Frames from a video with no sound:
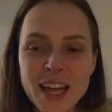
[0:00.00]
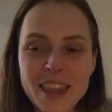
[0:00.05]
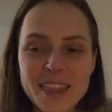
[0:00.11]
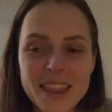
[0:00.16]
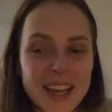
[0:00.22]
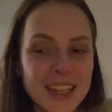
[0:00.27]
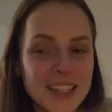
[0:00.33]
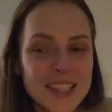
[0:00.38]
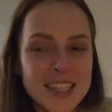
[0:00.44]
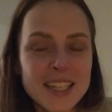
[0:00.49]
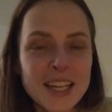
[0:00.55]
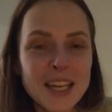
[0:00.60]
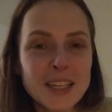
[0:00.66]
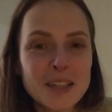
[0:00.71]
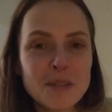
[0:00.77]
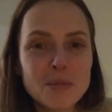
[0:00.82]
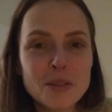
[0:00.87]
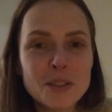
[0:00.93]
That's
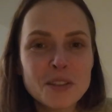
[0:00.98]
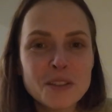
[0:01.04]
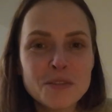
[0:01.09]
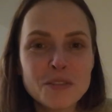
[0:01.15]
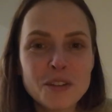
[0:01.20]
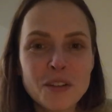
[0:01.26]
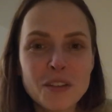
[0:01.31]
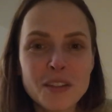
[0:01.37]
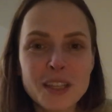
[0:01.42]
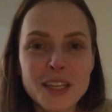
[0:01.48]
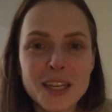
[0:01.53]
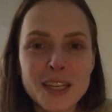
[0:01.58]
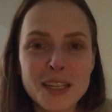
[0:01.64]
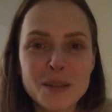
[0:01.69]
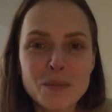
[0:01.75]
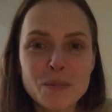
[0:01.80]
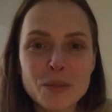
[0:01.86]
another beautiful thing,